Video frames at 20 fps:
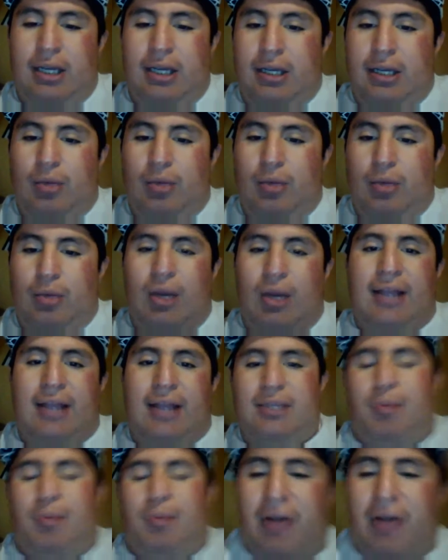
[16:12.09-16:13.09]
Will get this
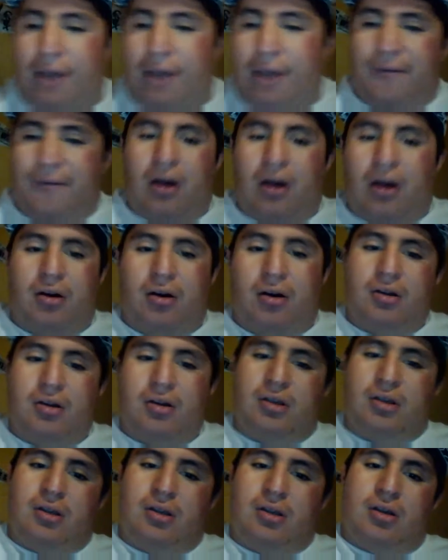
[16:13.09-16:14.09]
part in the NFL.
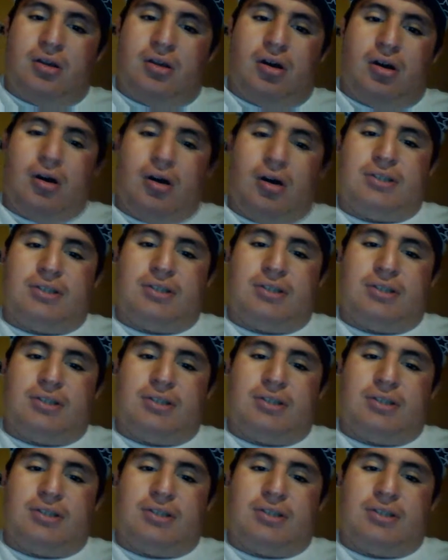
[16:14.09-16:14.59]
Also,